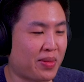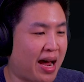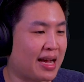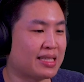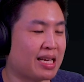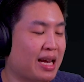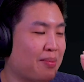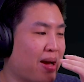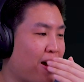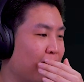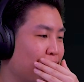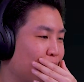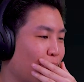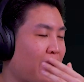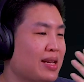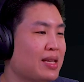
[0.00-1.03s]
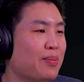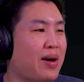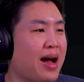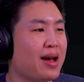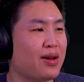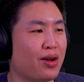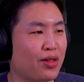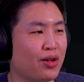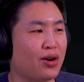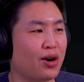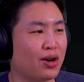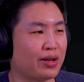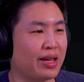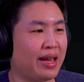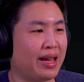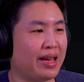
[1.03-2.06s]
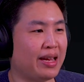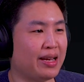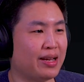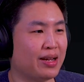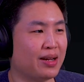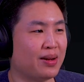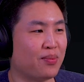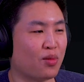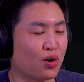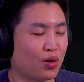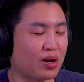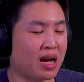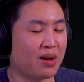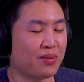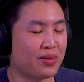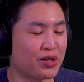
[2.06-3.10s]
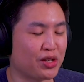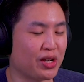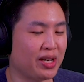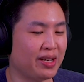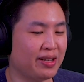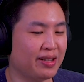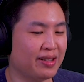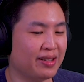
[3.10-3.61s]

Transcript: excited about is do I have to buy another arcade Mortal Kombat machine?